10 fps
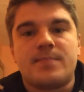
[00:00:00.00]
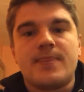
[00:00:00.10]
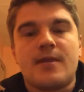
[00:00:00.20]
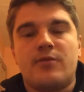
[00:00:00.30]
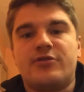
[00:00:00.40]

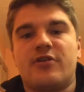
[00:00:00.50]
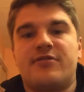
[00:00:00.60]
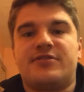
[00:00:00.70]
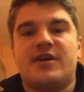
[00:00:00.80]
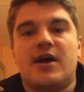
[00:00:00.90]
which
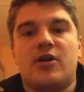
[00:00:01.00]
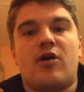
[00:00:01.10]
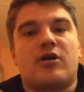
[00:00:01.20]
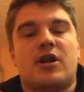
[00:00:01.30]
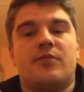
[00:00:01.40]
obviously at a
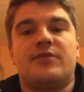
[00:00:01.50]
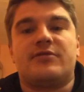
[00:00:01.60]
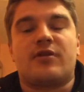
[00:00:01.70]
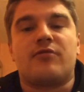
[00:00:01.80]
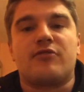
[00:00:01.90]
lot of clubs
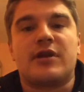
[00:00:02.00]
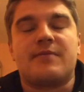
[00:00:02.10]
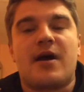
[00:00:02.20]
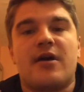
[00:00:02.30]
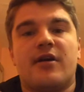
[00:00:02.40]
it doesn't really
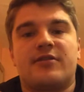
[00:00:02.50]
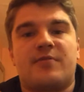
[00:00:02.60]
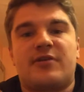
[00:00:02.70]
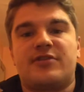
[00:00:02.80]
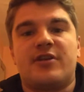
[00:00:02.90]
matter,
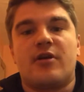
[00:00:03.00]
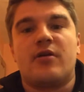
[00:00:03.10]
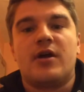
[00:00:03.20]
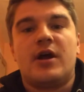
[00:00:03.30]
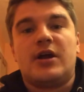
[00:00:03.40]
especially, you know,
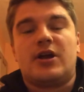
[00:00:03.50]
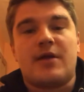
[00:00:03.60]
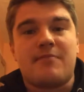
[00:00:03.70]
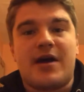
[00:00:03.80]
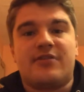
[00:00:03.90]

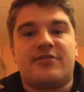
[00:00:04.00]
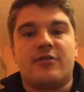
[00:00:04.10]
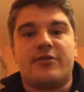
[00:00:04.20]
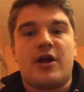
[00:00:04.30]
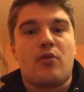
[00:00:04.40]
like
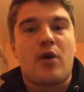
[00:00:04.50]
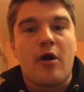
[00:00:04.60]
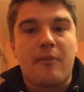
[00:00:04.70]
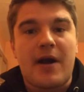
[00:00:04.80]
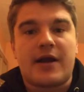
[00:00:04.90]
Mansfield, they're a
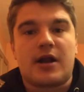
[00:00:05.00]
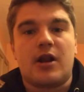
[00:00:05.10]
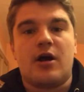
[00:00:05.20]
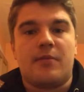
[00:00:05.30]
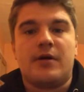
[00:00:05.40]
well-backed
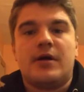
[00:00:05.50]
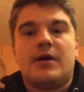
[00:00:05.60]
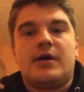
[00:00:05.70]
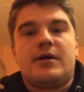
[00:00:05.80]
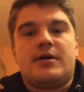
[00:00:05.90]
club,
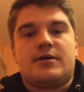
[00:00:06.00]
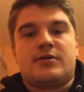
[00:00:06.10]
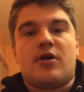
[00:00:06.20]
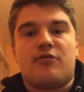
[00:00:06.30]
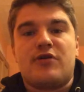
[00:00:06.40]

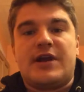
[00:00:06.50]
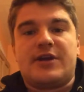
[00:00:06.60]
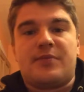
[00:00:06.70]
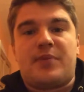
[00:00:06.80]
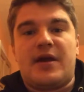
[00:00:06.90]
got really
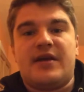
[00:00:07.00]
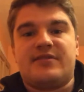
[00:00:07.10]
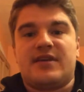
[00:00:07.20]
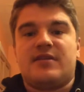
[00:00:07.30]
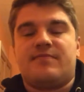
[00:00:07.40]
good players
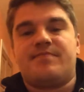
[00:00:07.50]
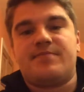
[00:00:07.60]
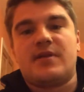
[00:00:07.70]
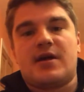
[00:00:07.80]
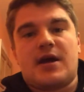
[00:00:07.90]
in,
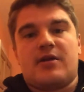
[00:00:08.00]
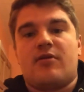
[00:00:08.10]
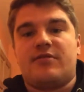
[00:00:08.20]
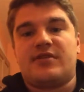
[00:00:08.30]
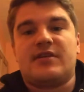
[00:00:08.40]
and
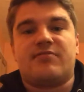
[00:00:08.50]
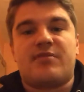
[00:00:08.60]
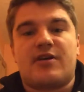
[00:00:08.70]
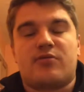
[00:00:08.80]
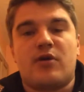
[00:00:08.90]
obviously
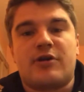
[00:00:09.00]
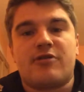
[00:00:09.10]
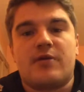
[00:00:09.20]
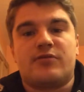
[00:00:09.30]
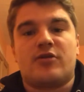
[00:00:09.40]
that's why
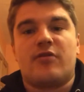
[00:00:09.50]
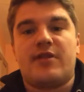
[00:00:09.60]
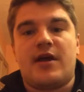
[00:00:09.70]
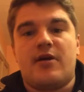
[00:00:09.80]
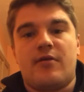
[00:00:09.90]
Graham's gone
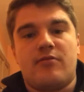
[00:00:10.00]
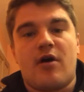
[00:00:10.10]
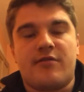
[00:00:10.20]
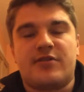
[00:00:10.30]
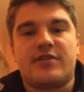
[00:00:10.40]
there, and
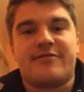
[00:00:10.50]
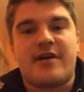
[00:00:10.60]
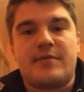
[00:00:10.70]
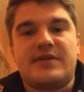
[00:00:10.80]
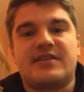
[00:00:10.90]
obviously the
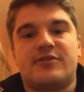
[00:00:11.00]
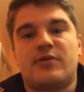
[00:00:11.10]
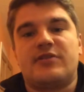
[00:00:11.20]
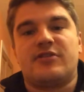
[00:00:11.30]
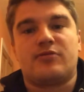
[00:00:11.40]
family
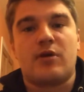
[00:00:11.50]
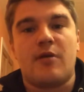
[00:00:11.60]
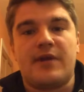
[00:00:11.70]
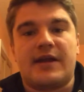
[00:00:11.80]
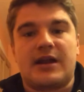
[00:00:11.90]
situation as well
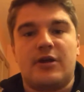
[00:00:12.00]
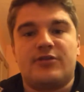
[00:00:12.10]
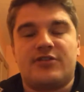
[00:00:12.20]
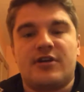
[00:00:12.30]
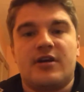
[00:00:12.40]
being
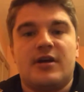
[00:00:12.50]
closer.